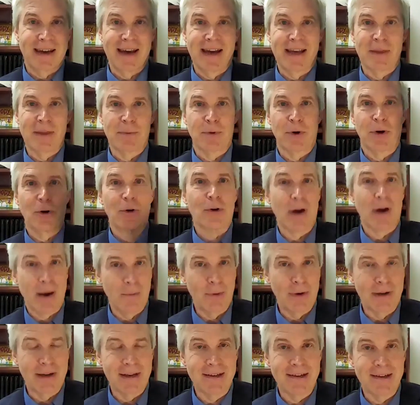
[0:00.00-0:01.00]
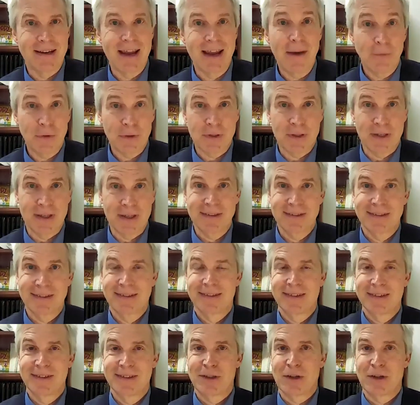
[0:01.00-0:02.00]
and the program went into deficit
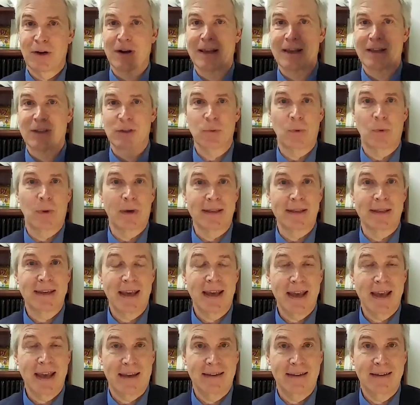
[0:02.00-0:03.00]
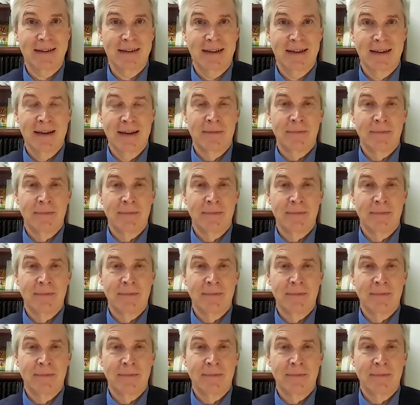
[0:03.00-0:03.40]
starting in 2010.